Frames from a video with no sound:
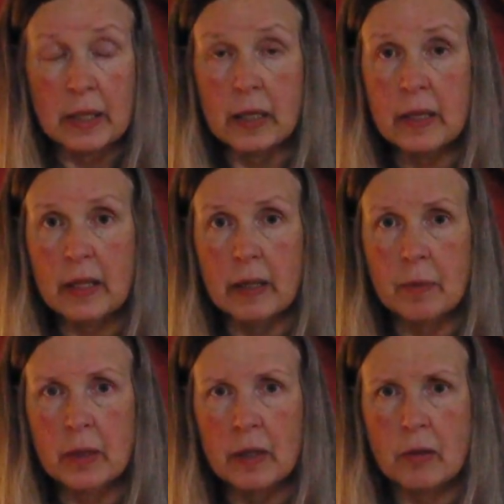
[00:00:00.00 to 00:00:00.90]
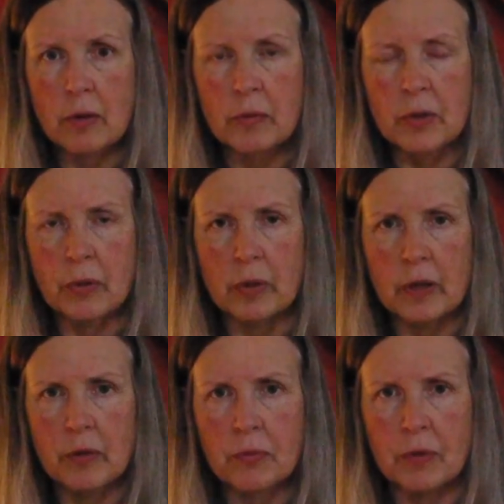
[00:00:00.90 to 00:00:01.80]
think I'm going to go over to
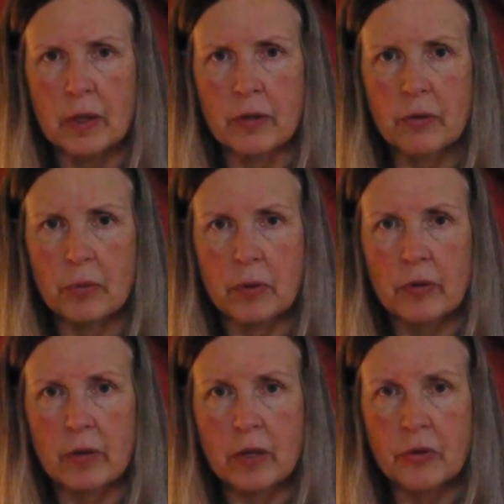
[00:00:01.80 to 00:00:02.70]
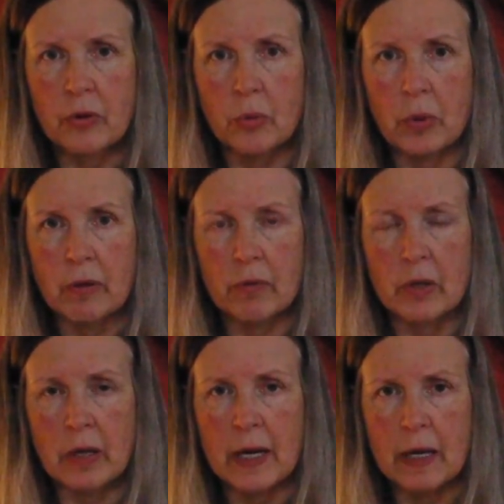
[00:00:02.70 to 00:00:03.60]
another friend's who is also a
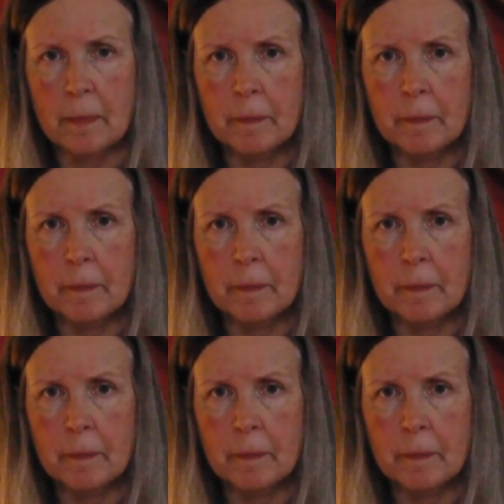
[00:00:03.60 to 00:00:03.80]
weaver and